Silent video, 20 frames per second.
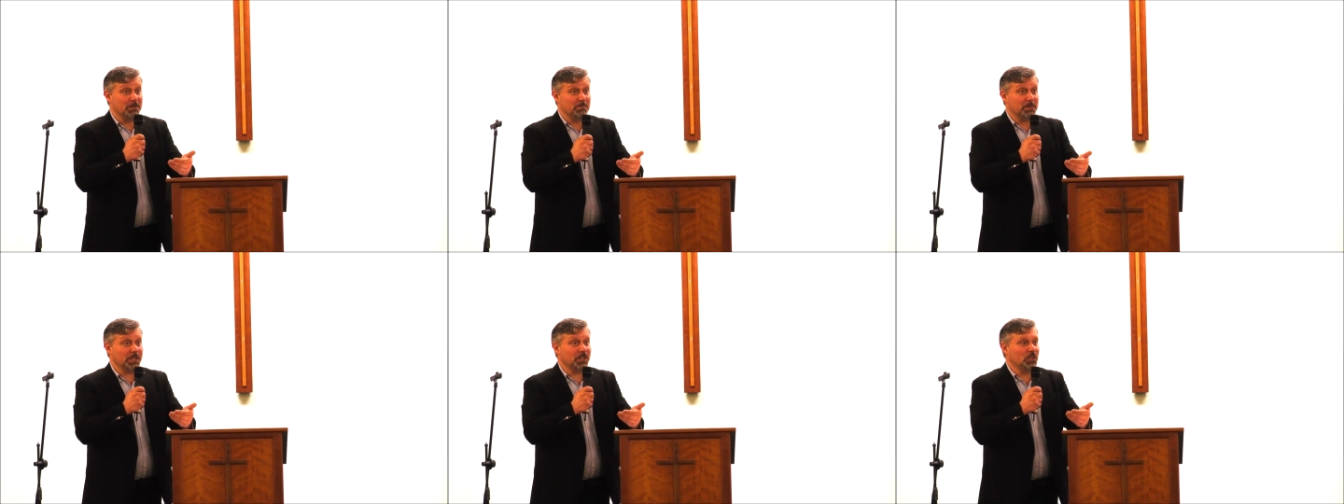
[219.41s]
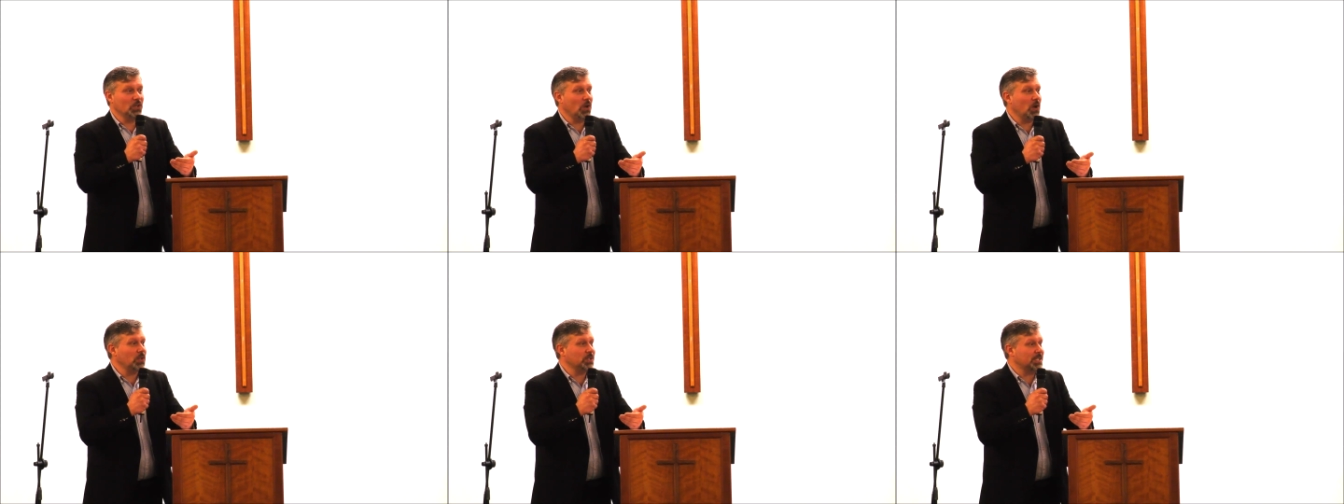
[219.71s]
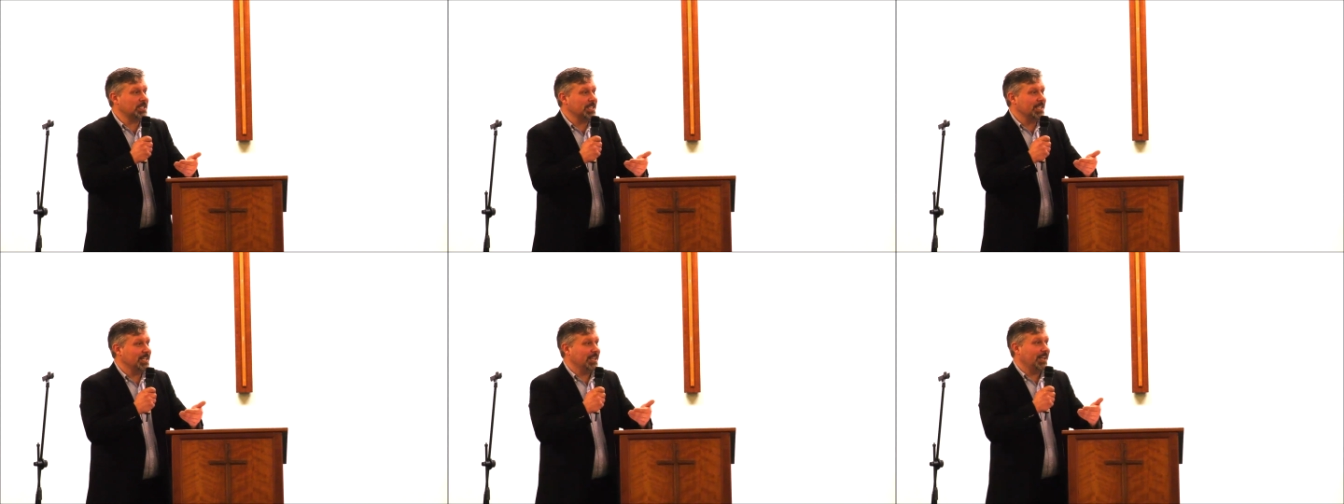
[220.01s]
but
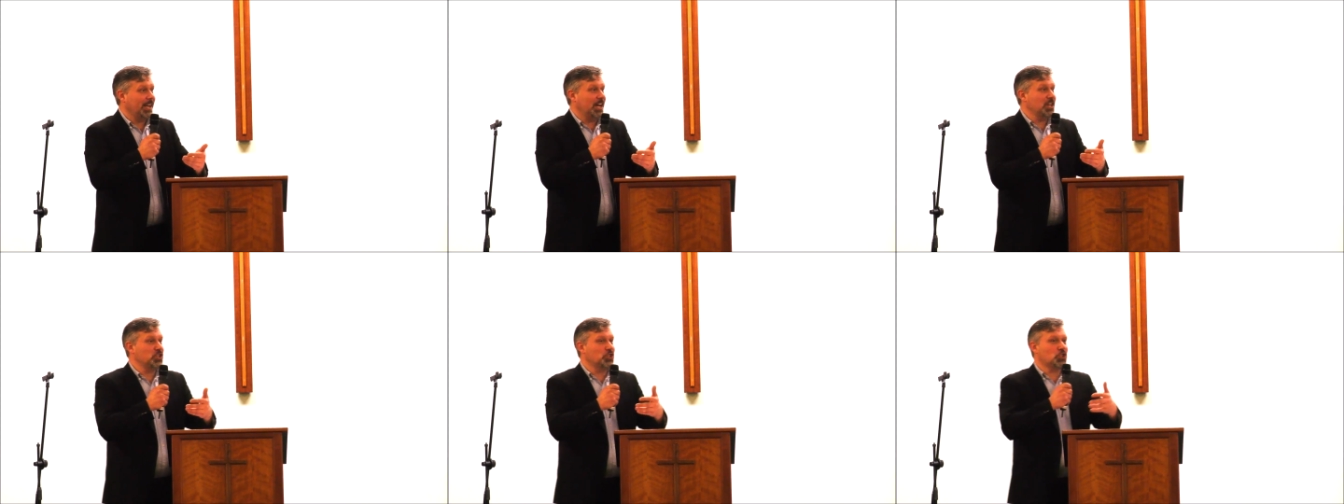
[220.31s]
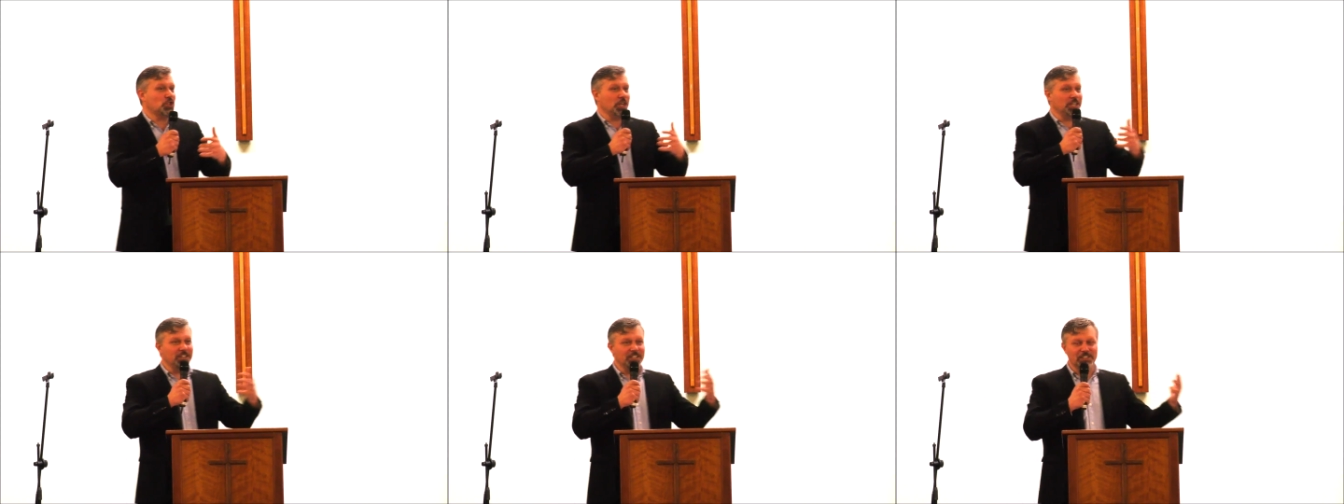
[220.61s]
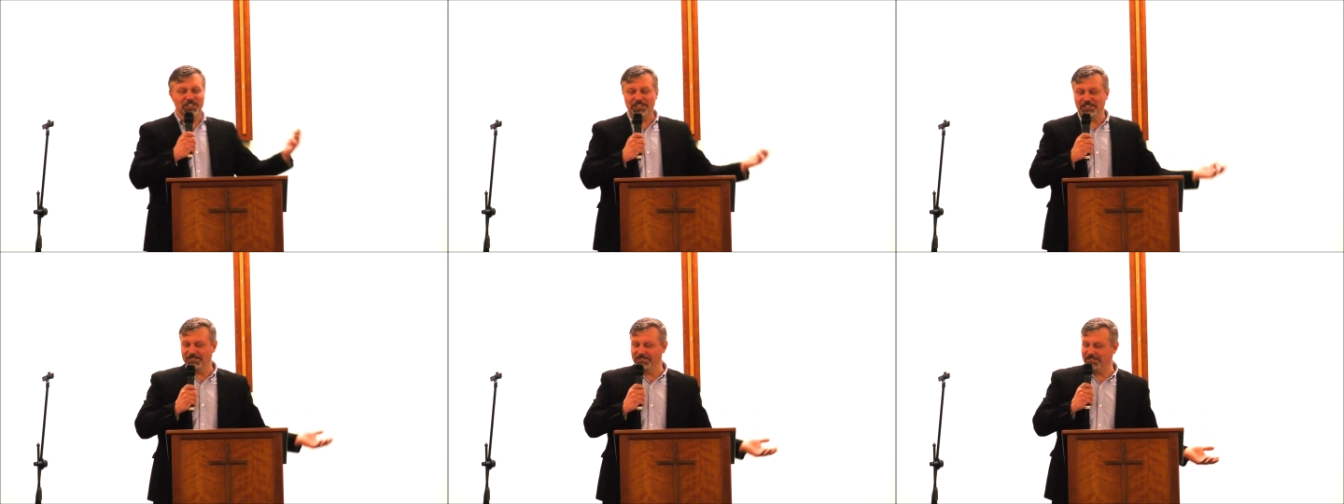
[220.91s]
not a
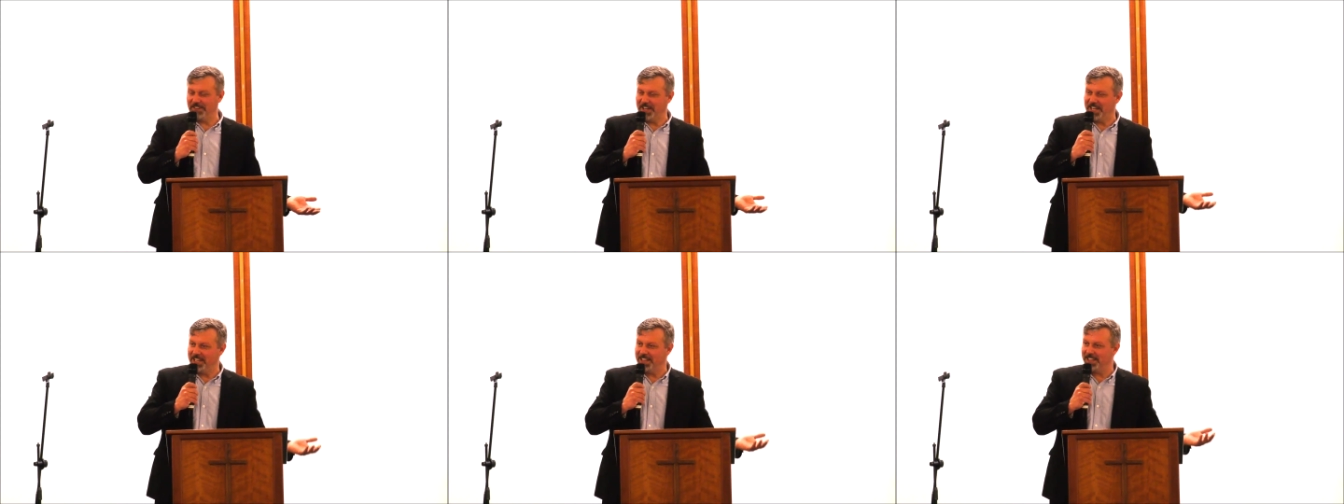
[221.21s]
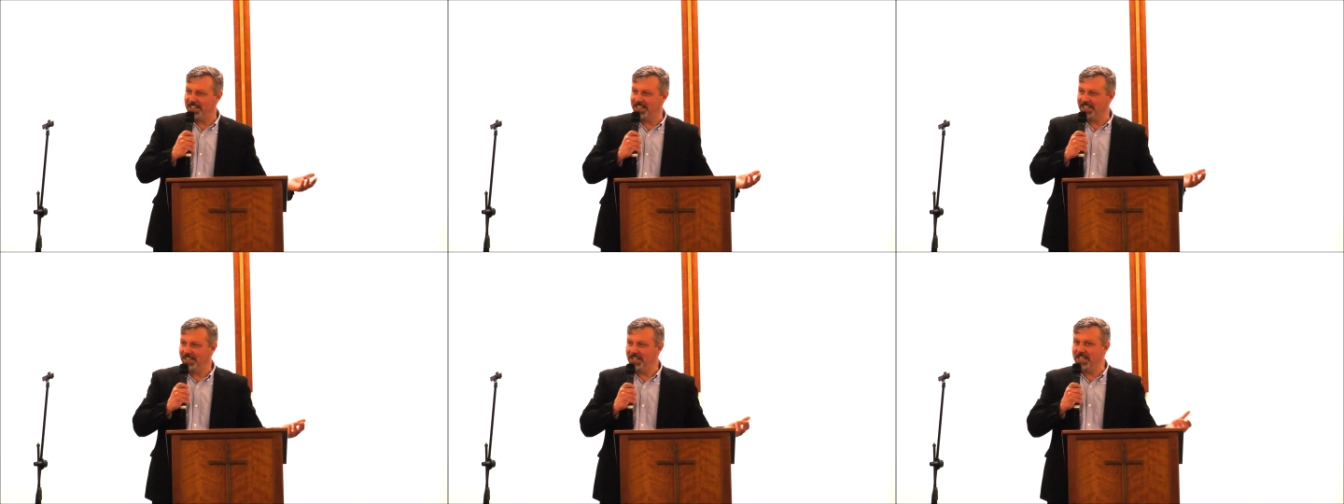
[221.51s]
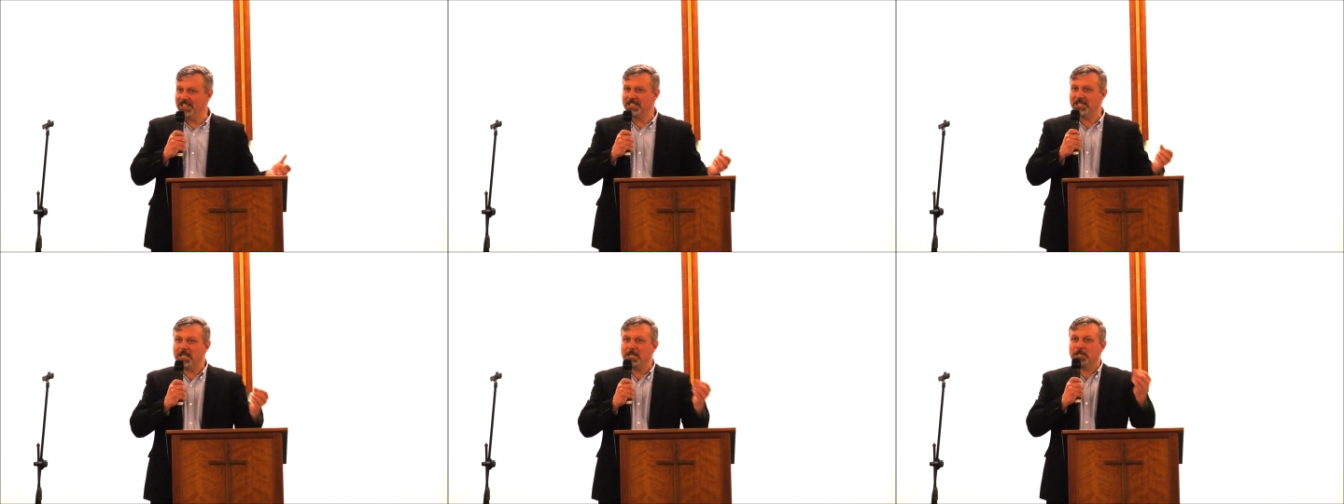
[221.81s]
general faith.
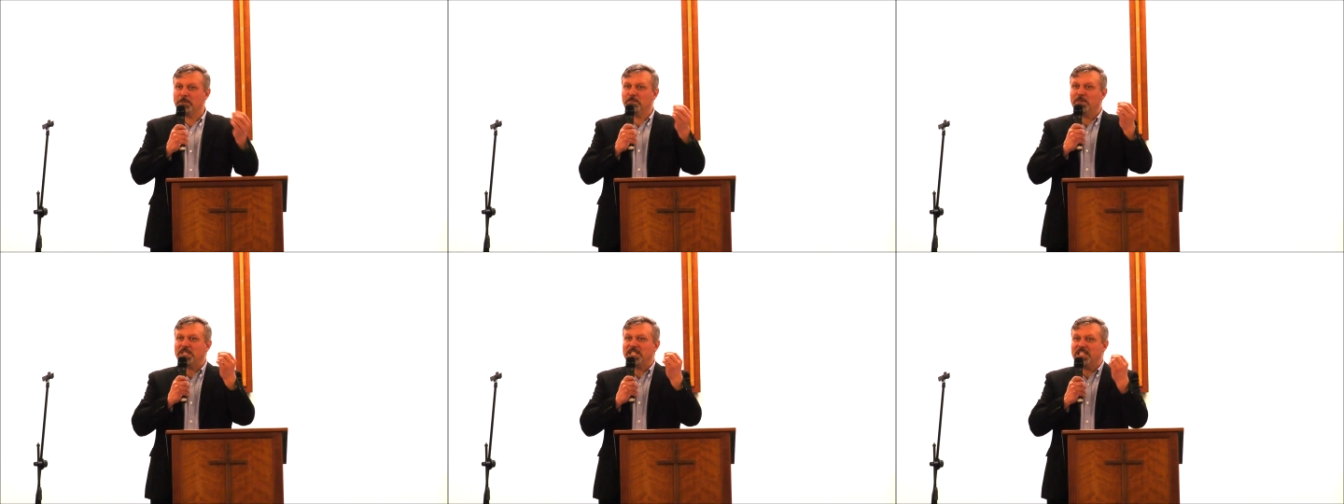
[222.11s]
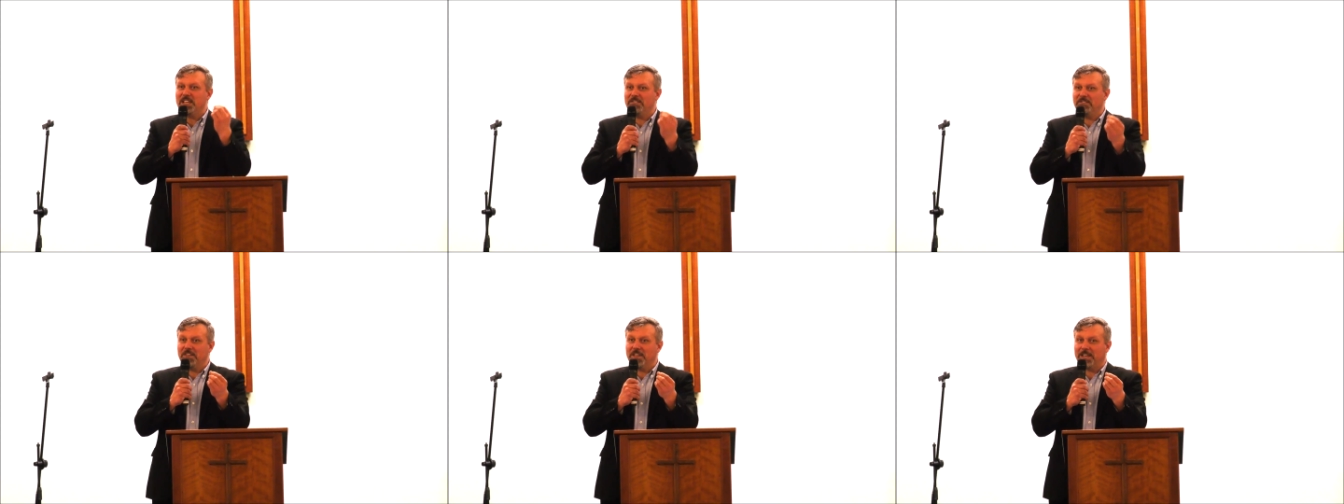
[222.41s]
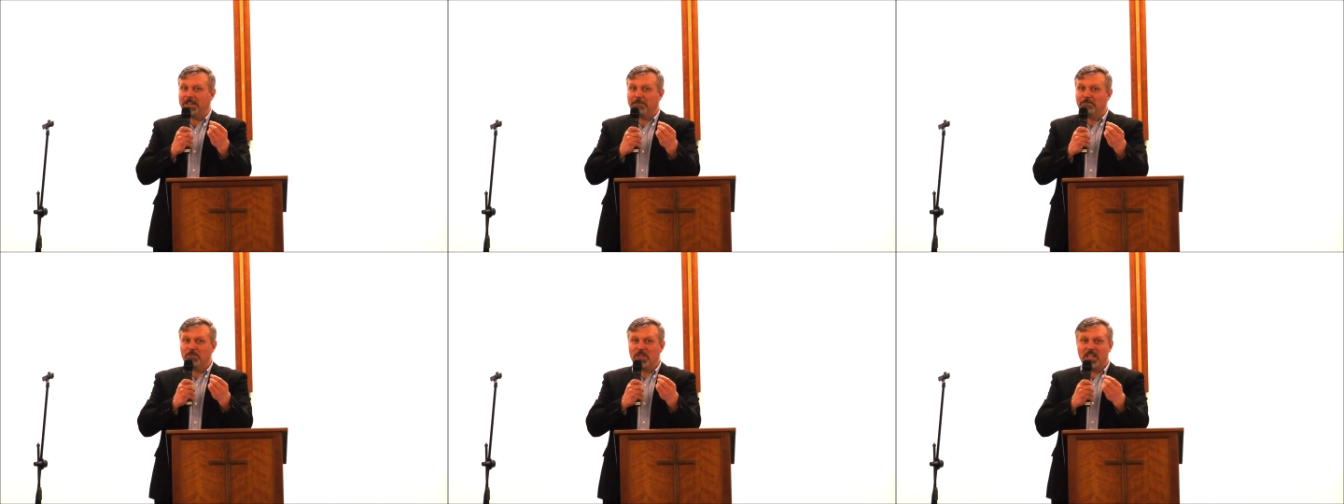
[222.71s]
There is a specific.